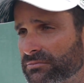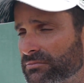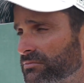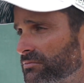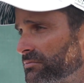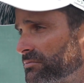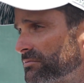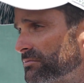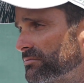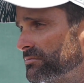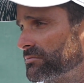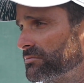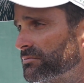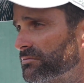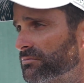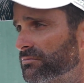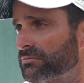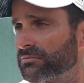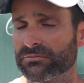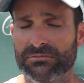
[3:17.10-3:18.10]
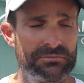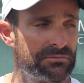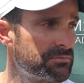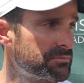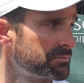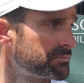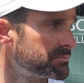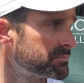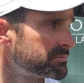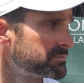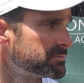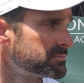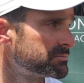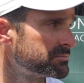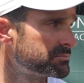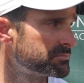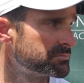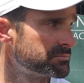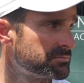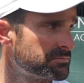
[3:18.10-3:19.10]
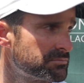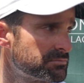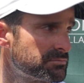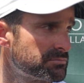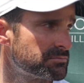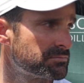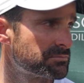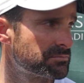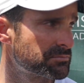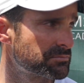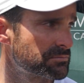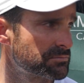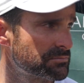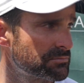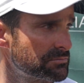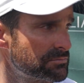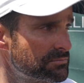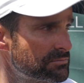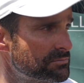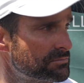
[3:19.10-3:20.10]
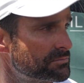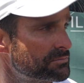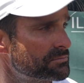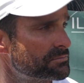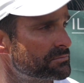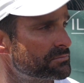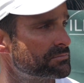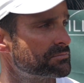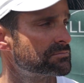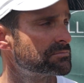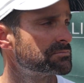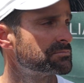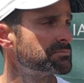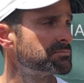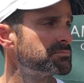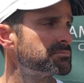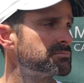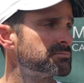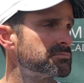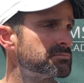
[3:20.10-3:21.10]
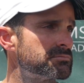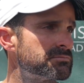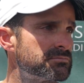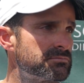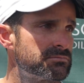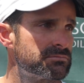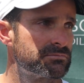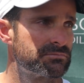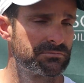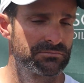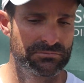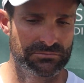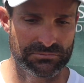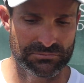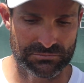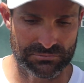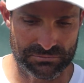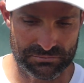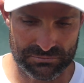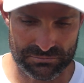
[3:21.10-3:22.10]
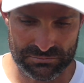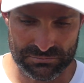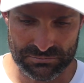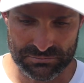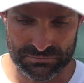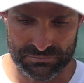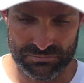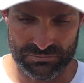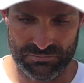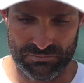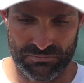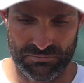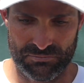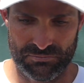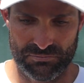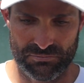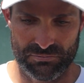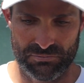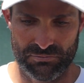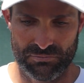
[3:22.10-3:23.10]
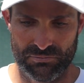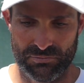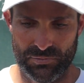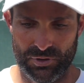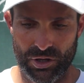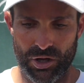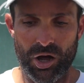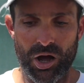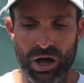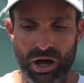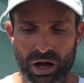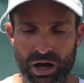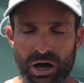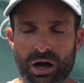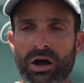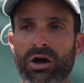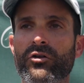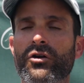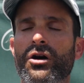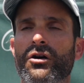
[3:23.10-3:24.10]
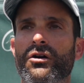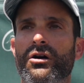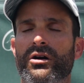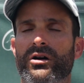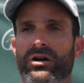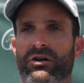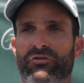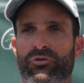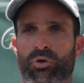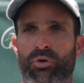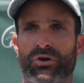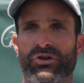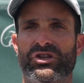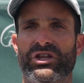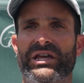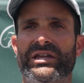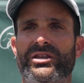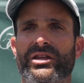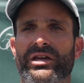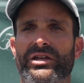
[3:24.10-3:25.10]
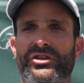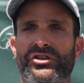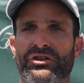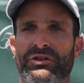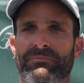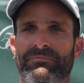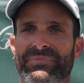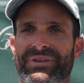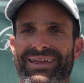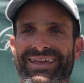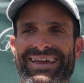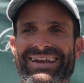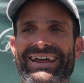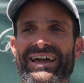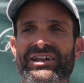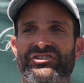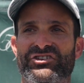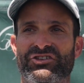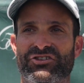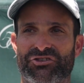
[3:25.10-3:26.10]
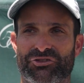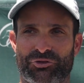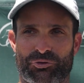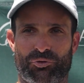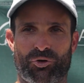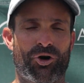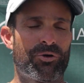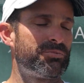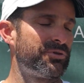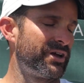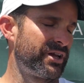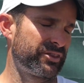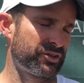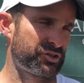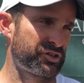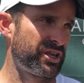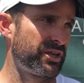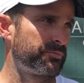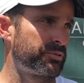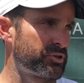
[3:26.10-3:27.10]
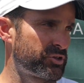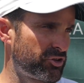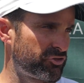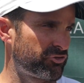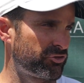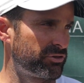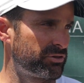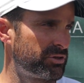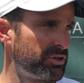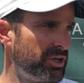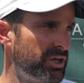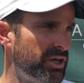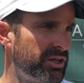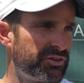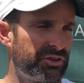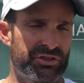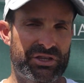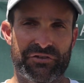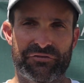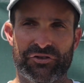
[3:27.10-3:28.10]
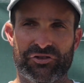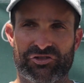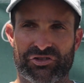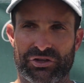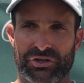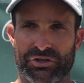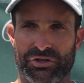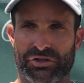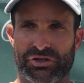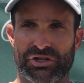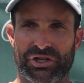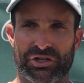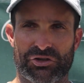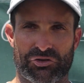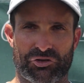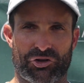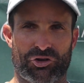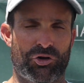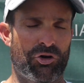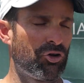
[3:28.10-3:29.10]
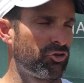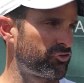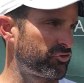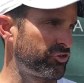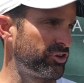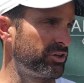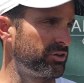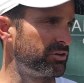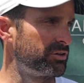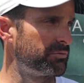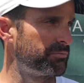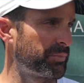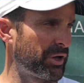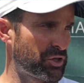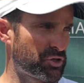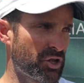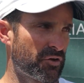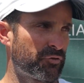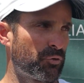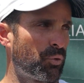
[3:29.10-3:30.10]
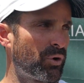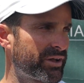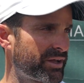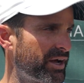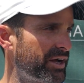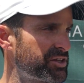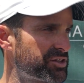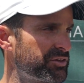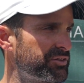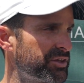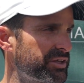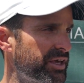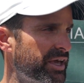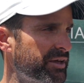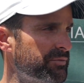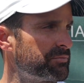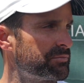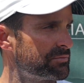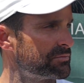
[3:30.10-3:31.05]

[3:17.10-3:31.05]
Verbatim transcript: Are you all calling McLeod a striker? And is he pushing to try to be on the field on second and third down, you know, in competition with Romeo uh, and Eric? Uh, of course. It, it's, in essence, they're all playing the same position. The difference is is the call sheet based off of what guy's in the game.